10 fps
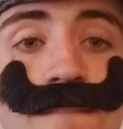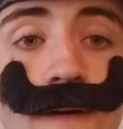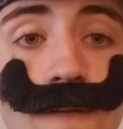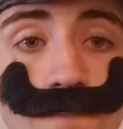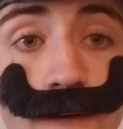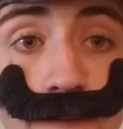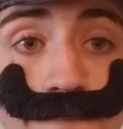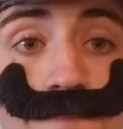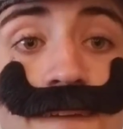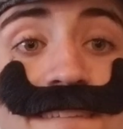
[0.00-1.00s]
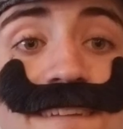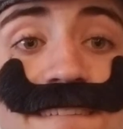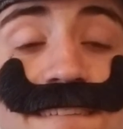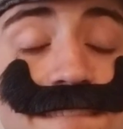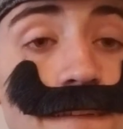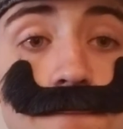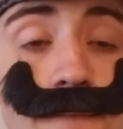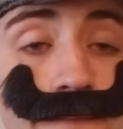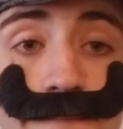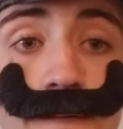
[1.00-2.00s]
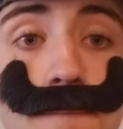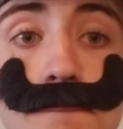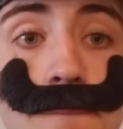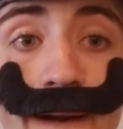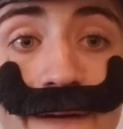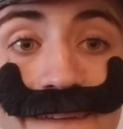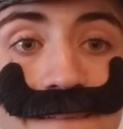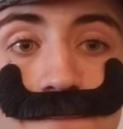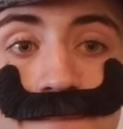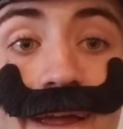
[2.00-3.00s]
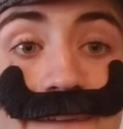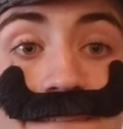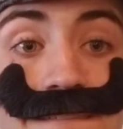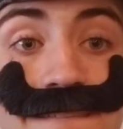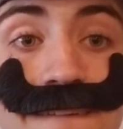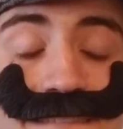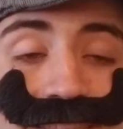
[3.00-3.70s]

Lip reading: Alright, this is the Mr. Burnham test.